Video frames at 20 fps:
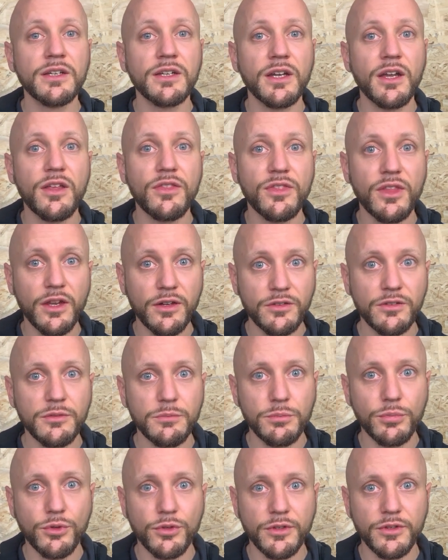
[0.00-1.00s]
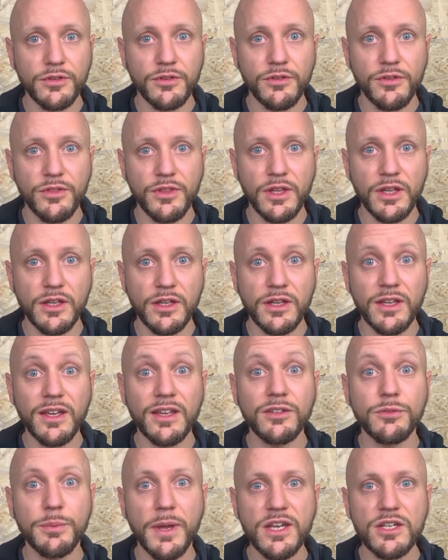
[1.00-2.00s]
Another important thing,
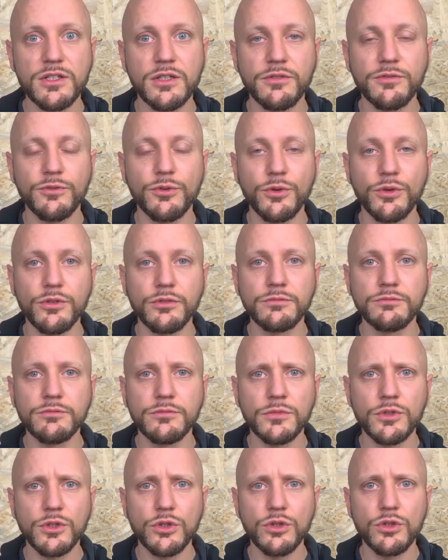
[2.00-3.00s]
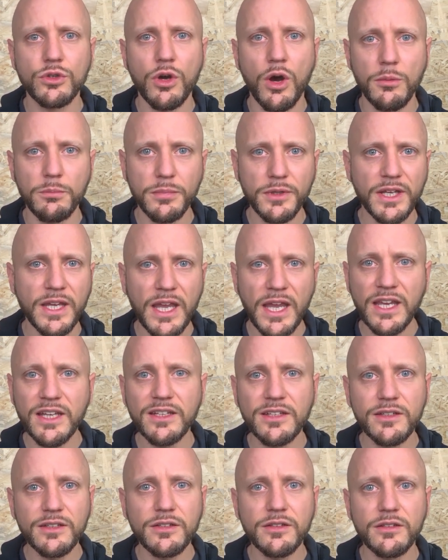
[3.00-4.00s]
especially for
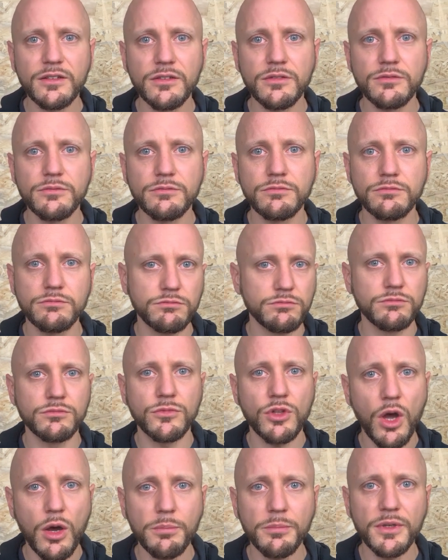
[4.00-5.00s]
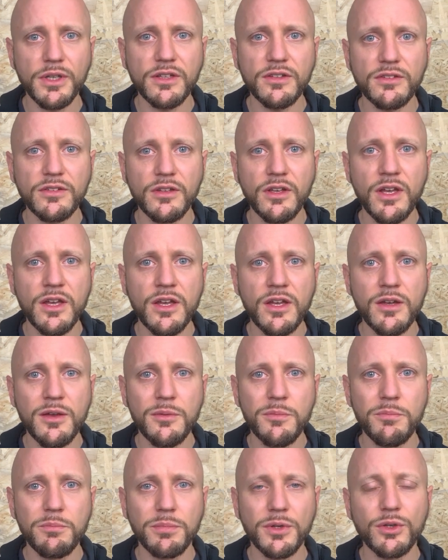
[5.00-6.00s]
complicated topics,
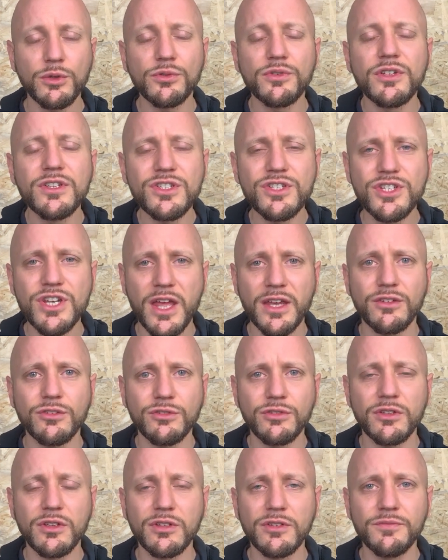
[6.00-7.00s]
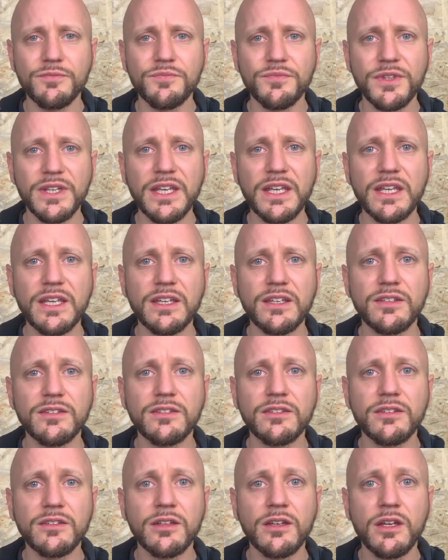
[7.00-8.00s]
but also in general,
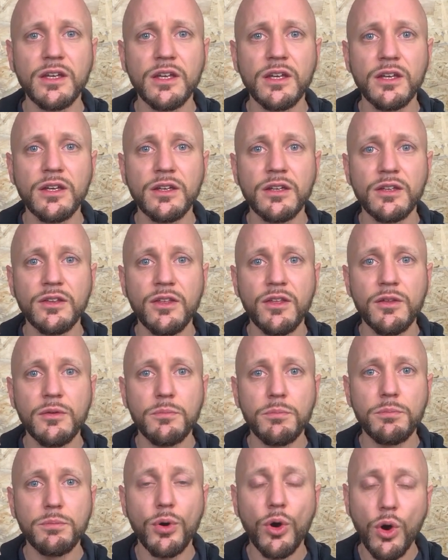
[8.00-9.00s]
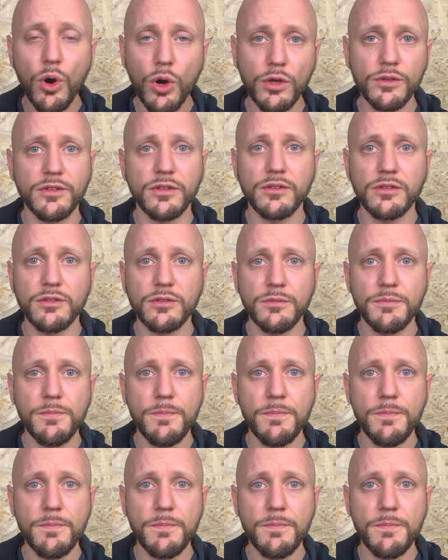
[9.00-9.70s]
is pauses.